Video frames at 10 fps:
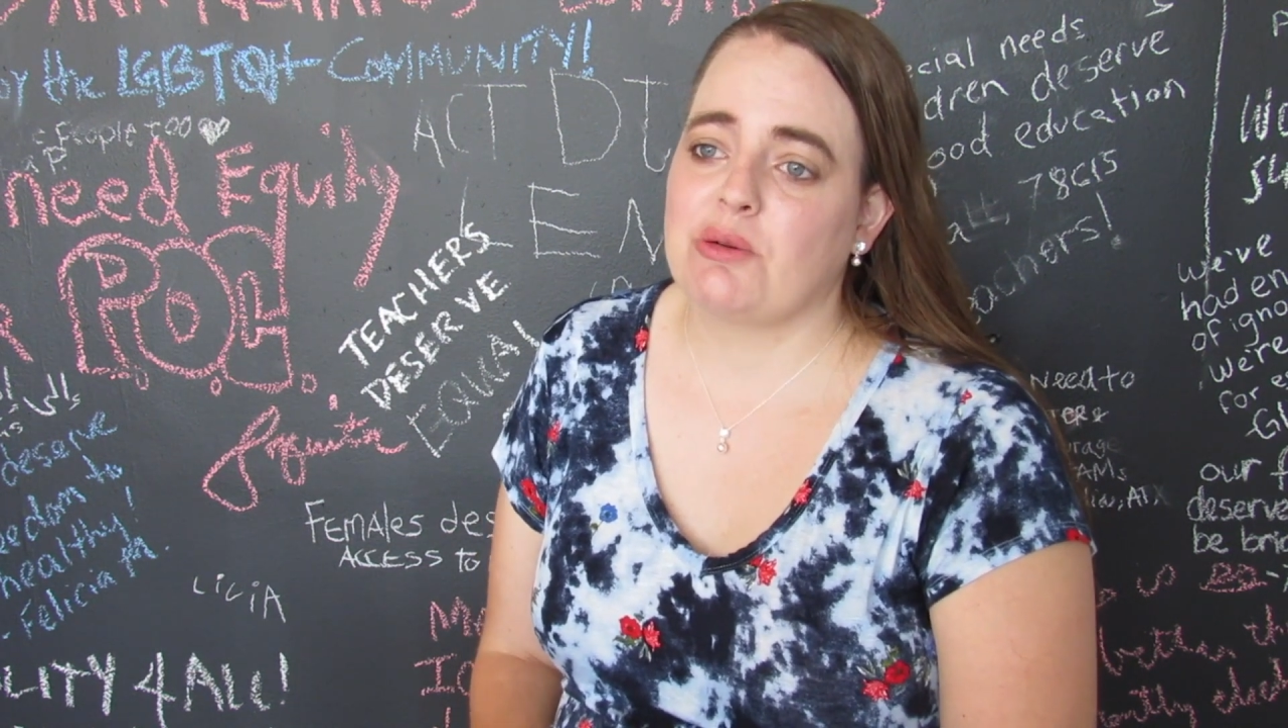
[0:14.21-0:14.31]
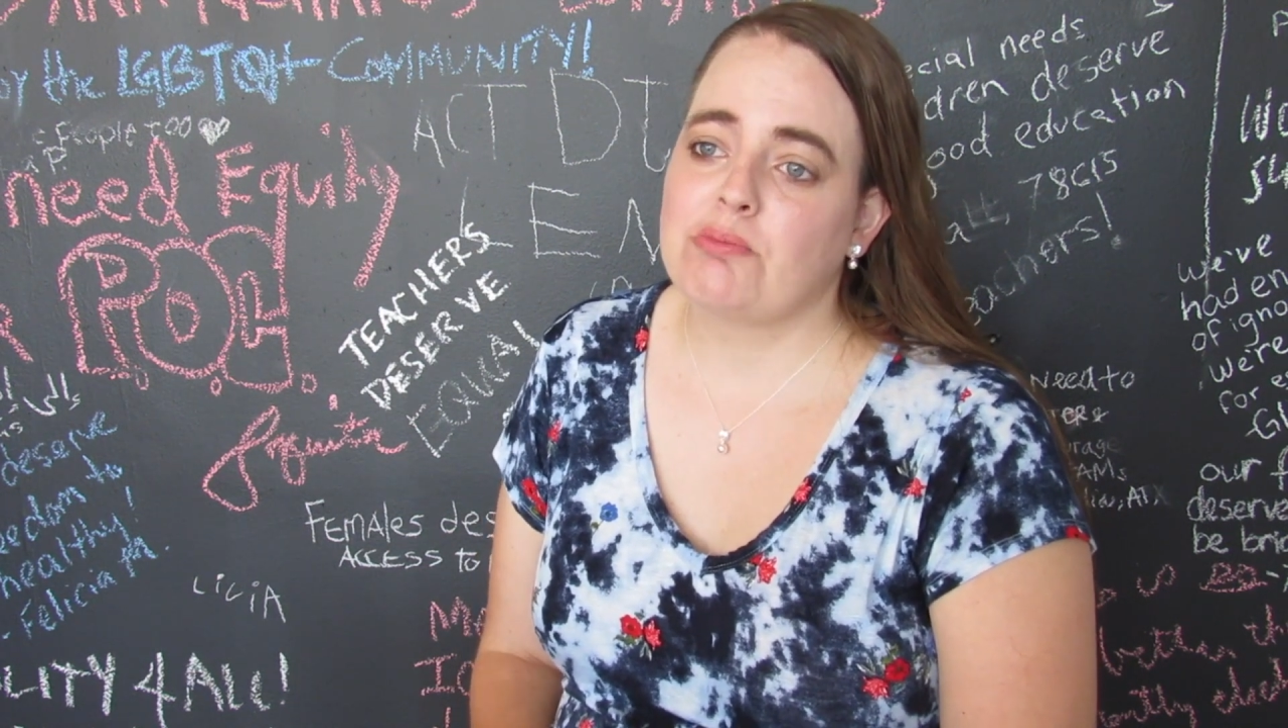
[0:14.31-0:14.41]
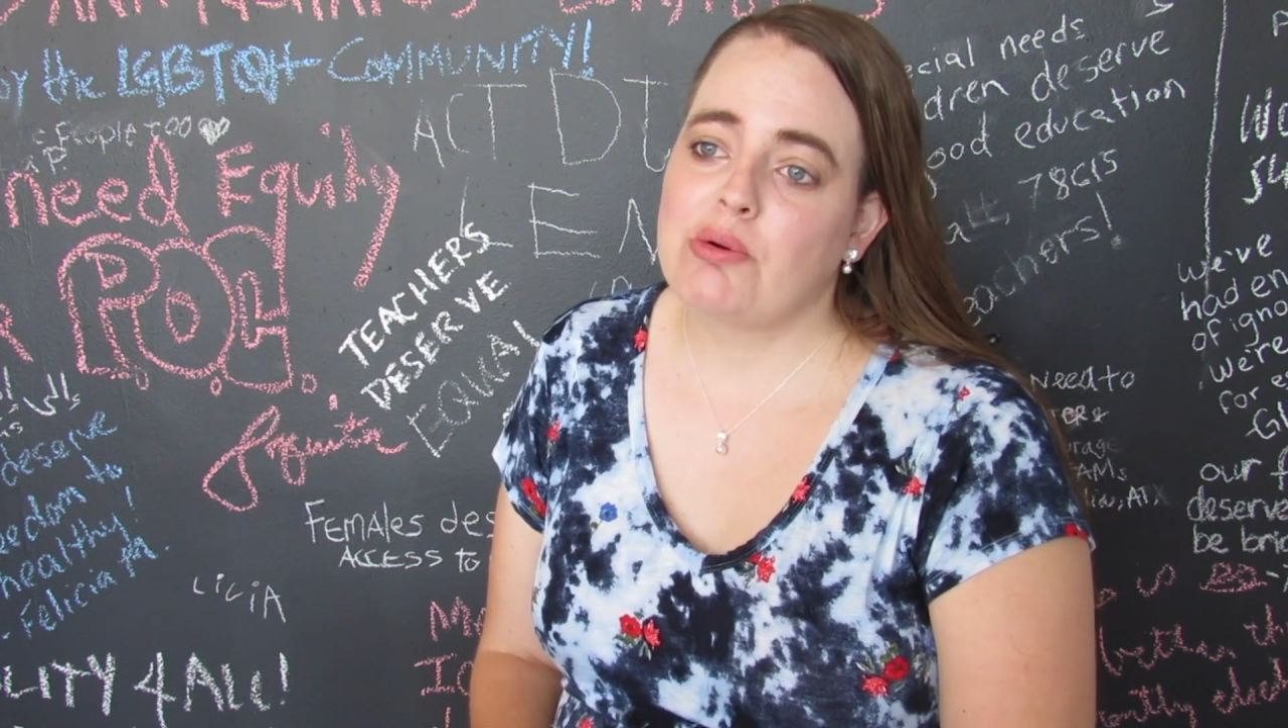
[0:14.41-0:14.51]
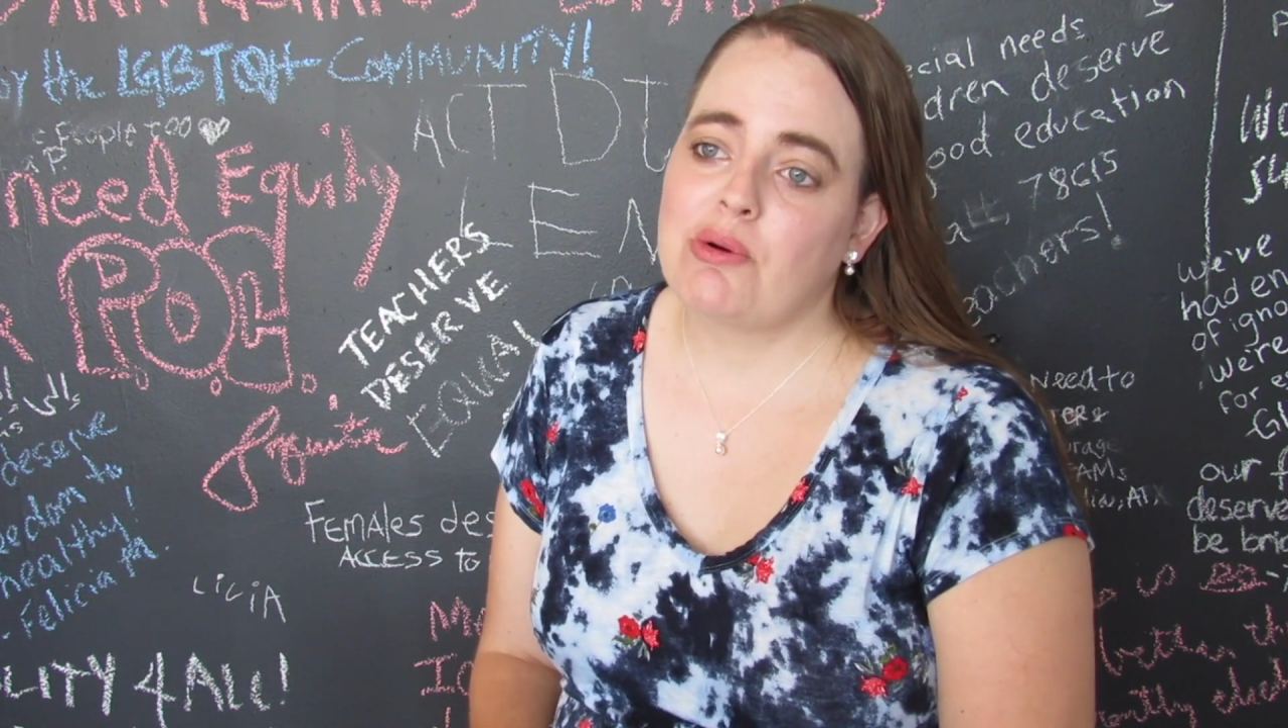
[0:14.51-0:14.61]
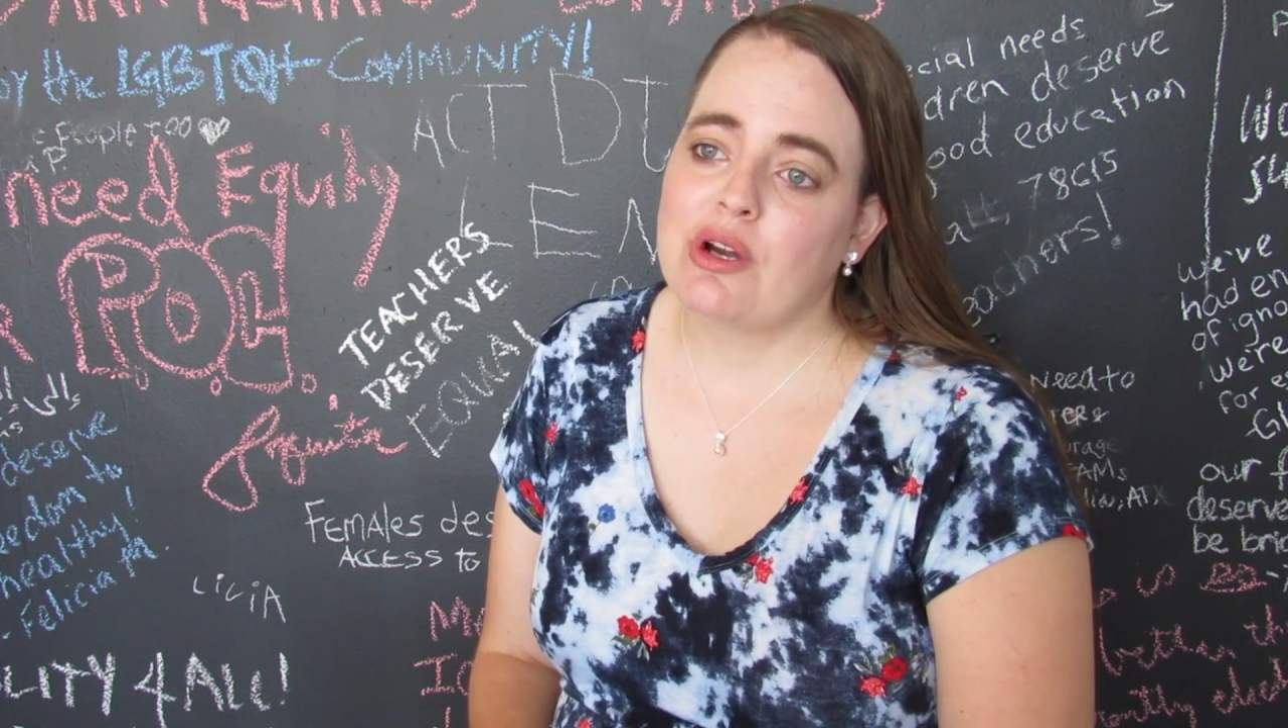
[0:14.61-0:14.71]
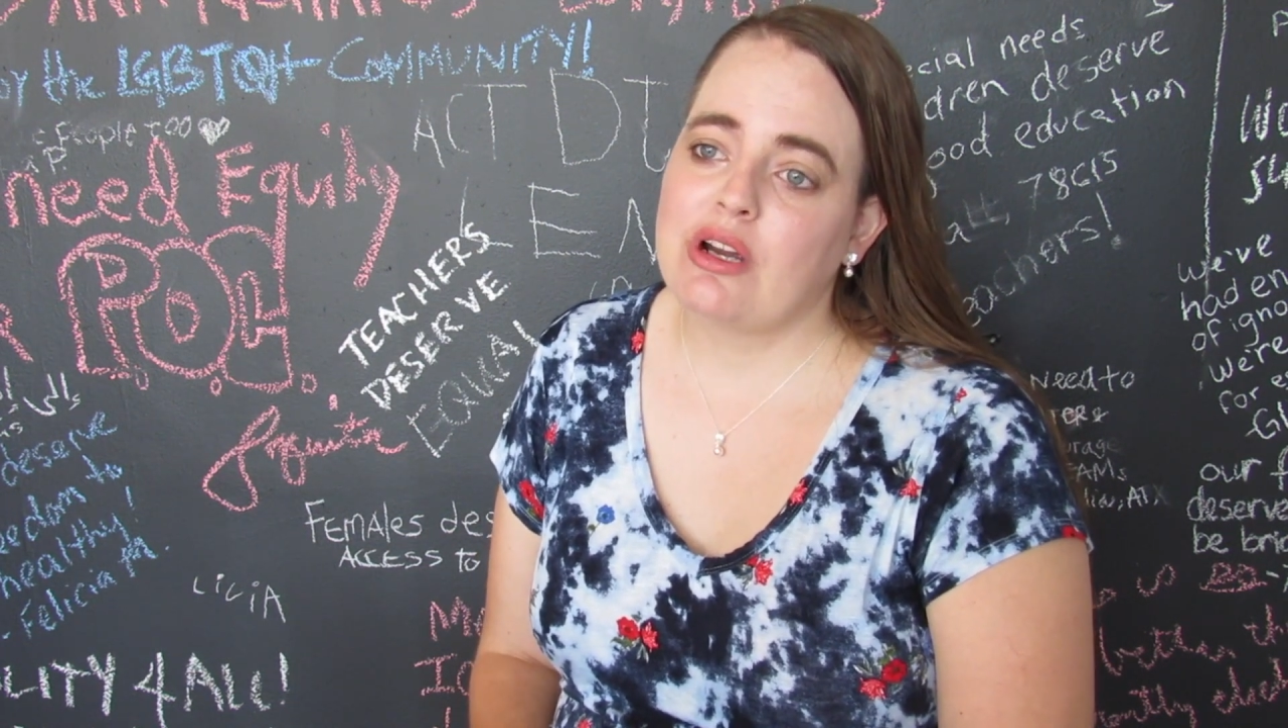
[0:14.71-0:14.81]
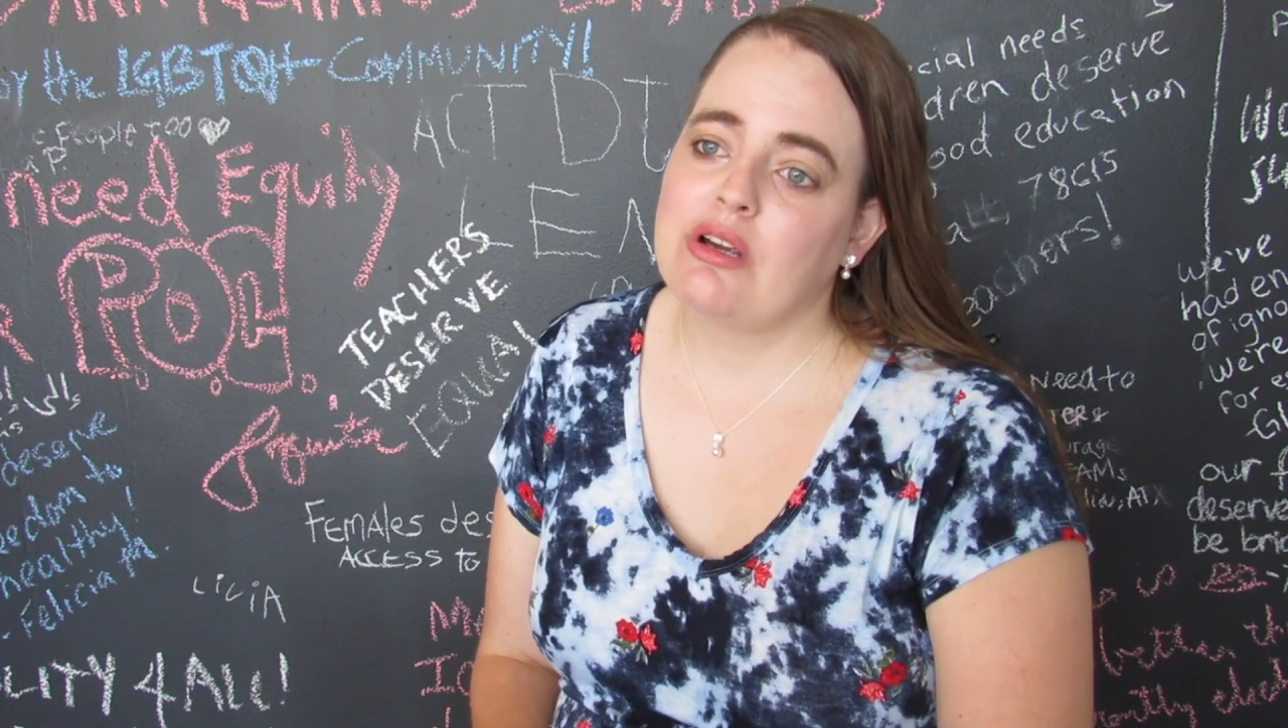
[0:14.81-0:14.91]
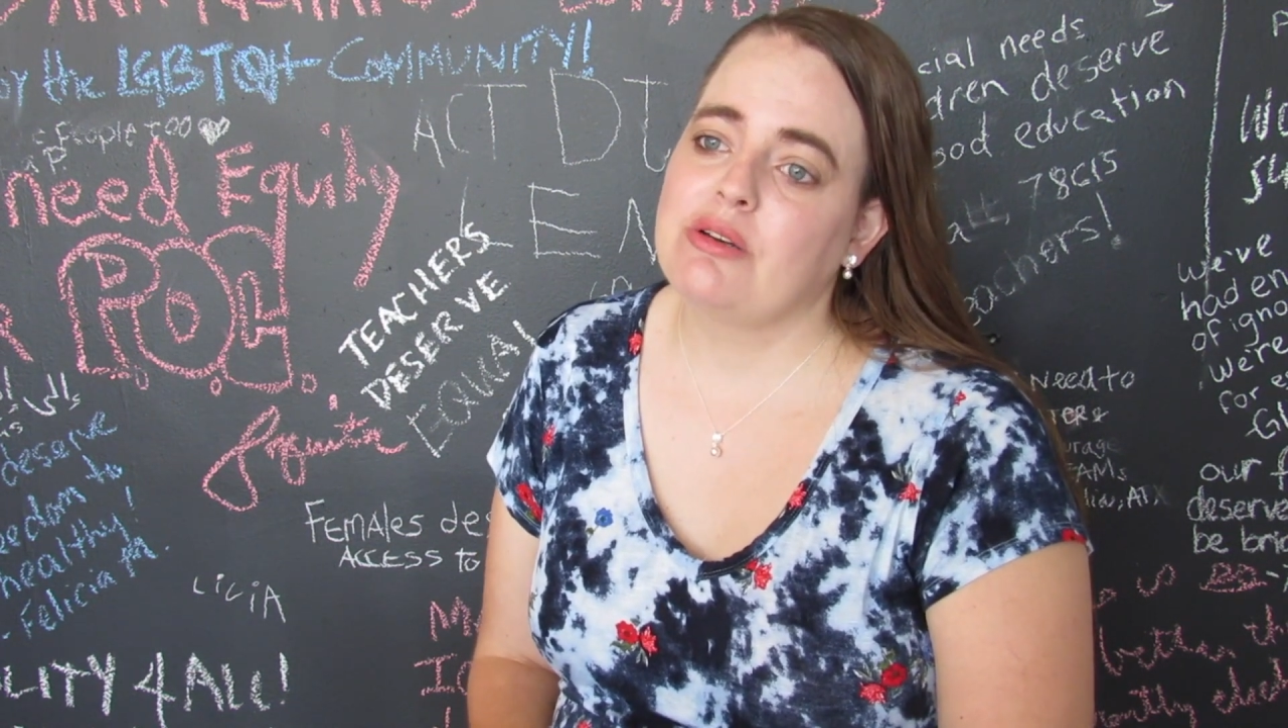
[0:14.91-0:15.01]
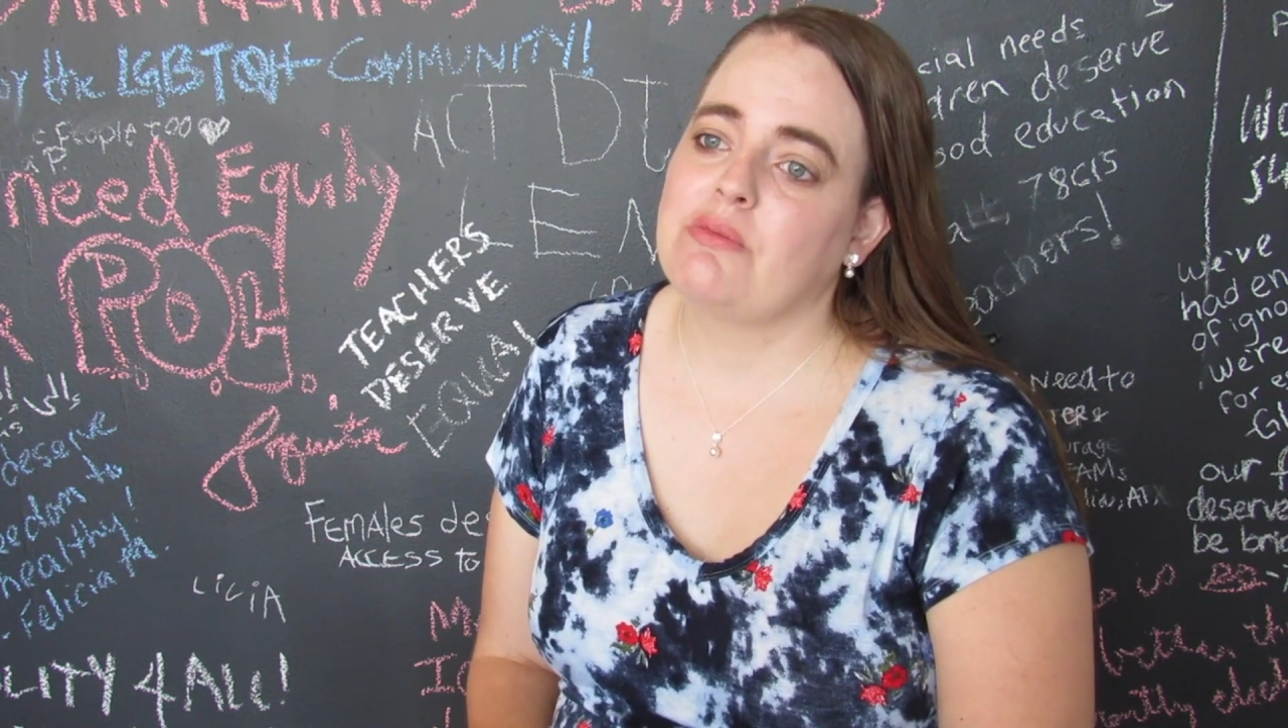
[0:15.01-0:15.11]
born,